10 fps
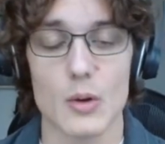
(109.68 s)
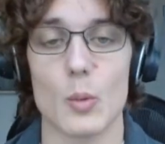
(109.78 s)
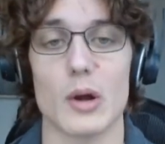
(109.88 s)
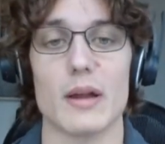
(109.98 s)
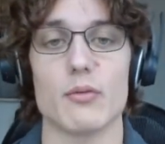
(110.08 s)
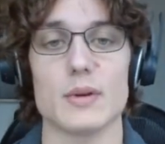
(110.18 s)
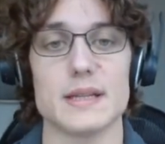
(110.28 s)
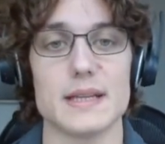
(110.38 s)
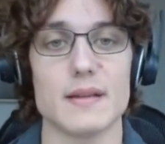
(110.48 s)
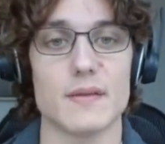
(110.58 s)
where if we
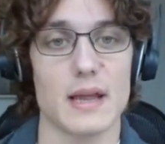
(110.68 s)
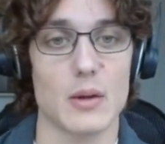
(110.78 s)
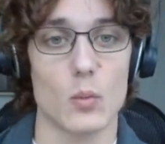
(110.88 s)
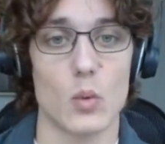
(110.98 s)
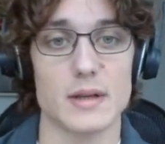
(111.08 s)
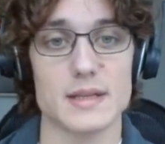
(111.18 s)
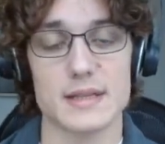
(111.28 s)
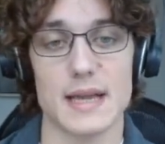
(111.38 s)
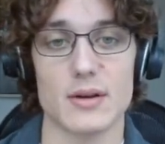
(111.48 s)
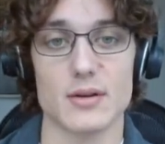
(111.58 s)
deviate one
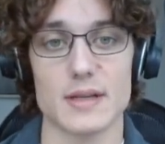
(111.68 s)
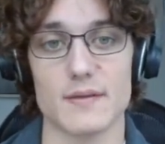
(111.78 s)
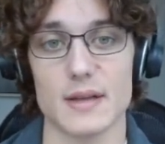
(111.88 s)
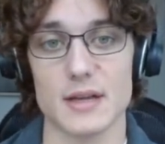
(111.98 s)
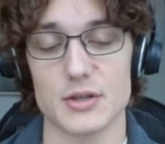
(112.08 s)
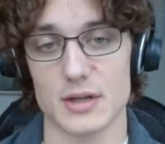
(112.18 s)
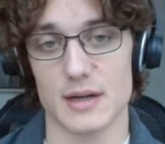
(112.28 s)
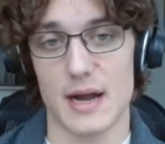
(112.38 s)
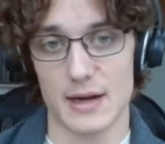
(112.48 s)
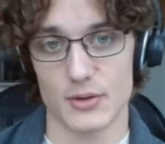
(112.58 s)
standard deviation in
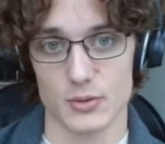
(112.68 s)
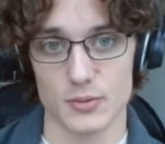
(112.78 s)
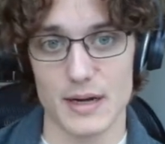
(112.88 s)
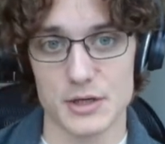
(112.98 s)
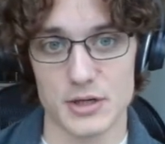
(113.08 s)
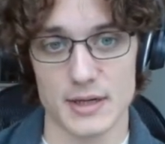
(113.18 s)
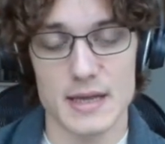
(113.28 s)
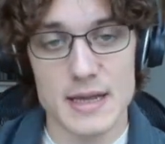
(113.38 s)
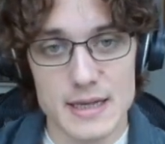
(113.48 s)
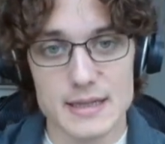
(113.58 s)
either direction,
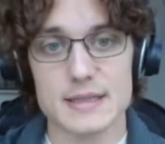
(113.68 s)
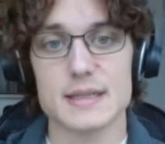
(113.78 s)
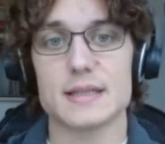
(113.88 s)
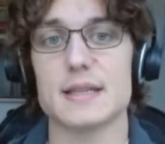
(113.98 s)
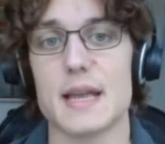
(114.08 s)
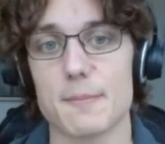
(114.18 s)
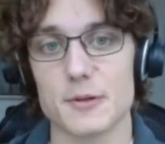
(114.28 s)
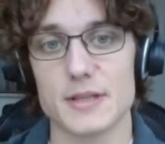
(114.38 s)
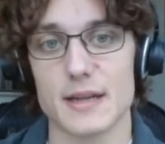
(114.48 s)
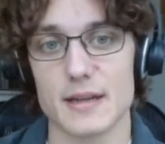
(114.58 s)

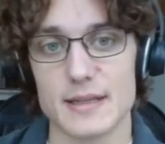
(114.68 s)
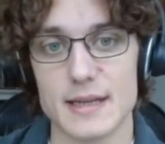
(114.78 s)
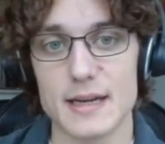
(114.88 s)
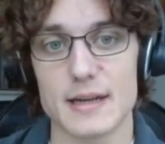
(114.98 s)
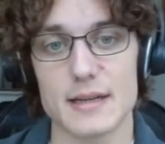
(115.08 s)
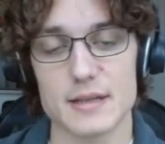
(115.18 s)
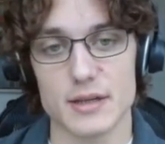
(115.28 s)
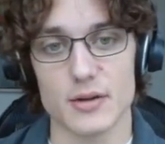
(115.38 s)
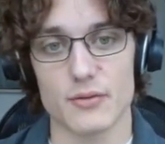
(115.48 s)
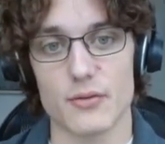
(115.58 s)
68% of the data is
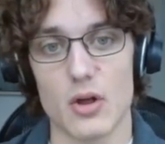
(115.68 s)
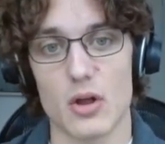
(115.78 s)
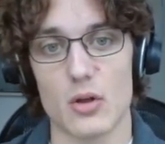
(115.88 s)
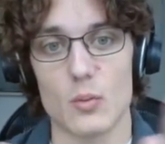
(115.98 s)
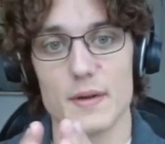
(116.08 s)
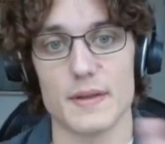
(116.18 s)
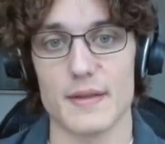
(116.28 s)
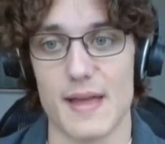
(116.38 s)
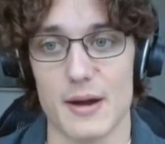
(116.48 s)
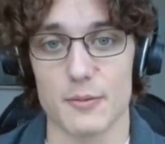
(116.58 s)
going to fall within
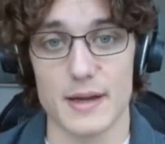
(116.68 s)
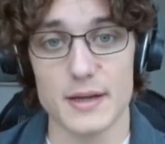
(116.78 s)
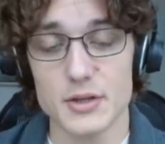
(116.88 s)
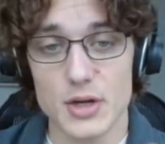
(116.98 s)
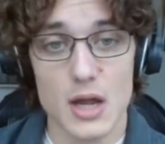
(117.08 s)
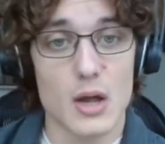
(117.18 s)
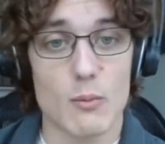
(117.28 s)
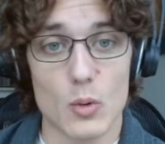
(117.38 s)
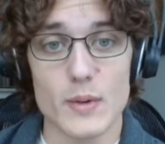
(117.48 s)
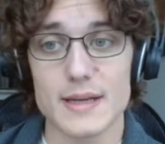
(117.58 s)
that range.
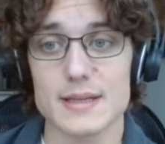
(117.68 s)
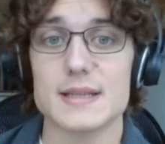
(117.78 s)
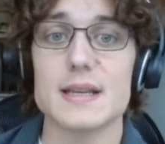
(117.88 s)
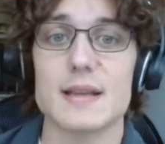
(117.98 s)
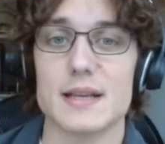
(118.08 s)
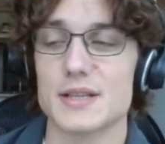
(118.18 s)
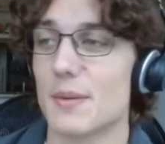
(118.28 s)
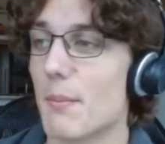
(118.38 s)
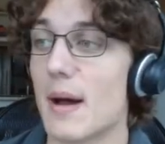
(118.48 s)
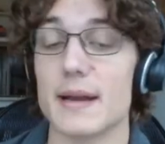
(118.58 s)
Well, we can see
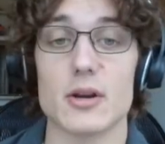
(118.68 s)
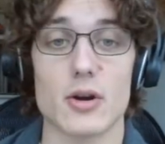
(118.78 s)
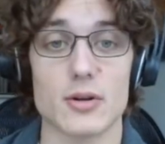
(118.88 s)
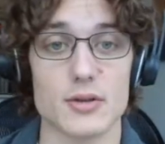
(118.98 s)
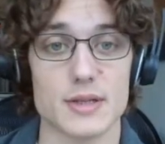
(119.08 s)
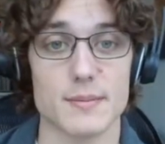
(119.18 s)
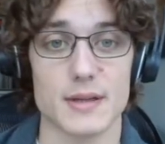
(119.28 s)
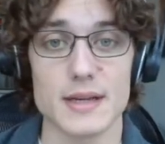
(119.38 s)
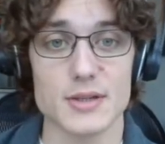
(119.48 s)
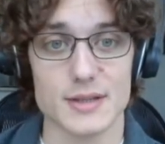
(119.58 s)
this Monte Carlo
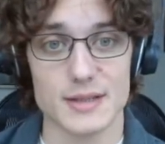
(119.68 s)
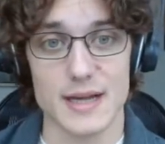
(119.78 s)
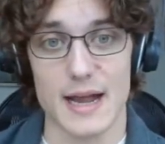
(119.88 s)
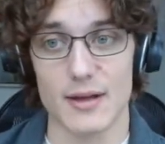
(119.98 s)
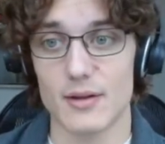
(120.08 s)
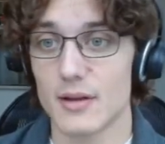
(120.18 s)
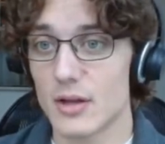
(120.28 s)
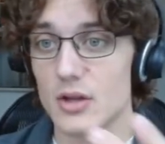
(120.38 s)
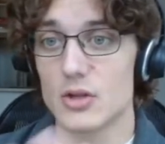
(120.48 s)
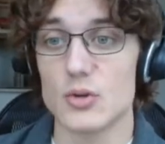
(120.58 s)
simulation style
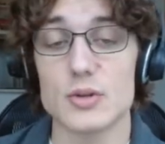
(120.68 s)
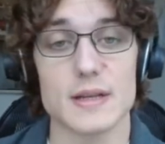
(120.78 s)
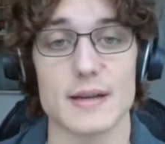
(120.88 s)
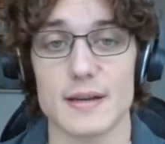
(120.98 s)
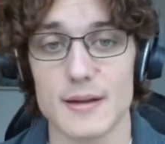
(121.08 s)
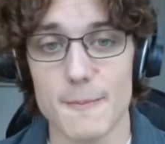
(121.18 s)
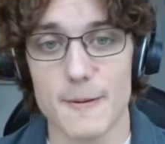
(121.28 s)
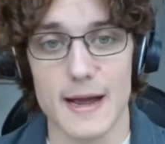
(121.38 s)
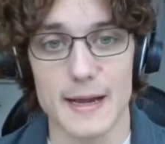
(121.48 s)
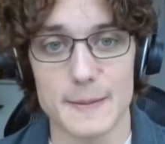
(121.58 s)
using NumPy.